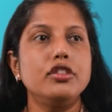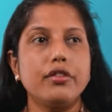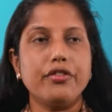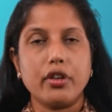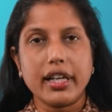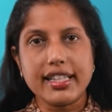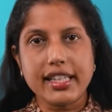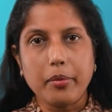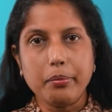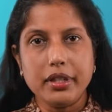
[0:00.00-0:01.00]
So for
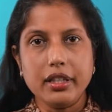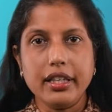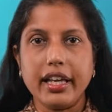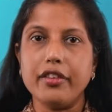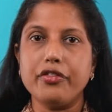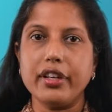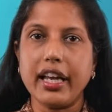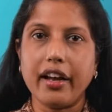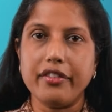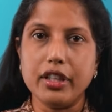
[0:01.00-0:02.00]
example, if we
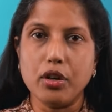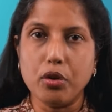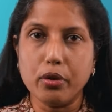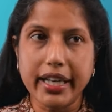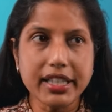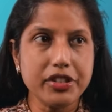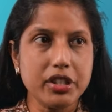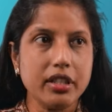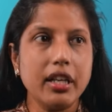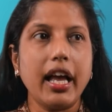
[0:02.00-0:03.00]
have an
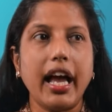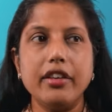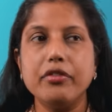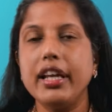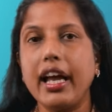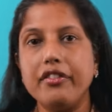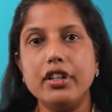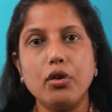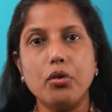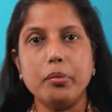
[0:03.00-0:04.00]
OH and we have
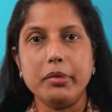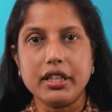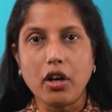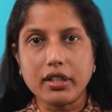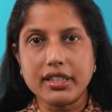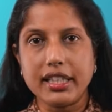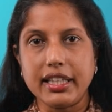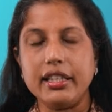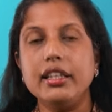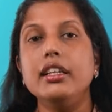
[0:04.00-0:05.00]
an O
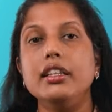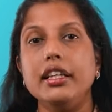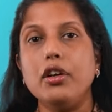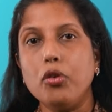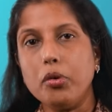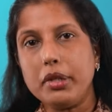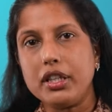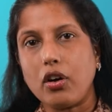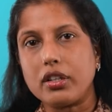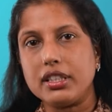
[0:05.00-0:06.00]
methoxy, the O
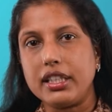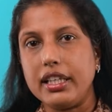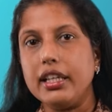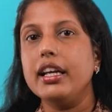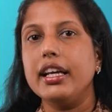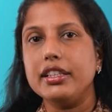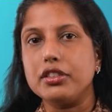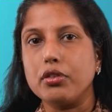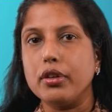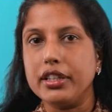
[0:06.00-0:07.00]
methoxy
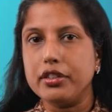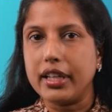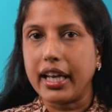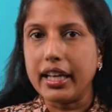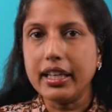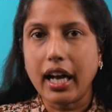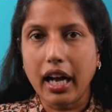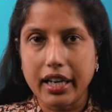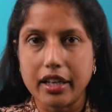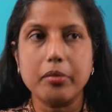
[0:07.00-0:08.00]
is going to get
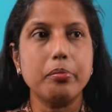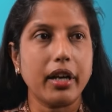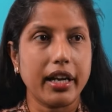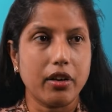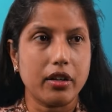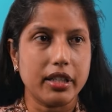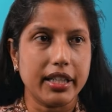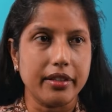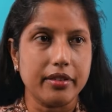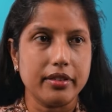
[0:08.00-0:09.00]
higher priority.
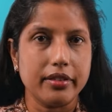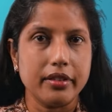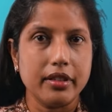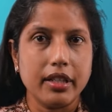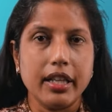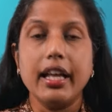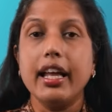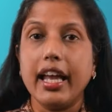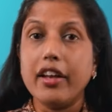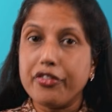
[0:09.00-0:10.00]

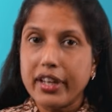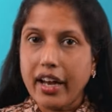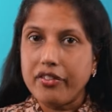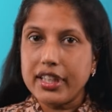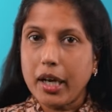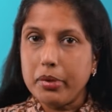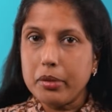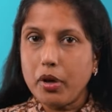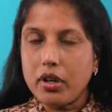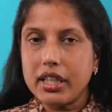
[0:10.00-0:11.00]
If we have a
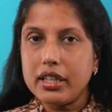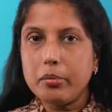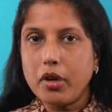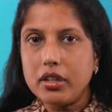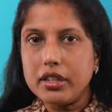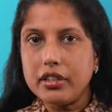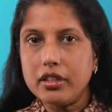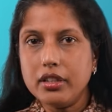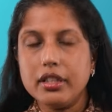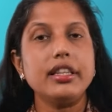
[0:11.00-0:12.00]
double bond in the
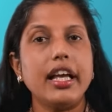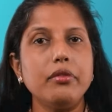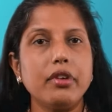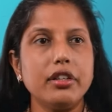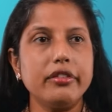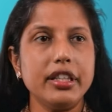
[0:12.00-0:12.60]
molecule, then what do?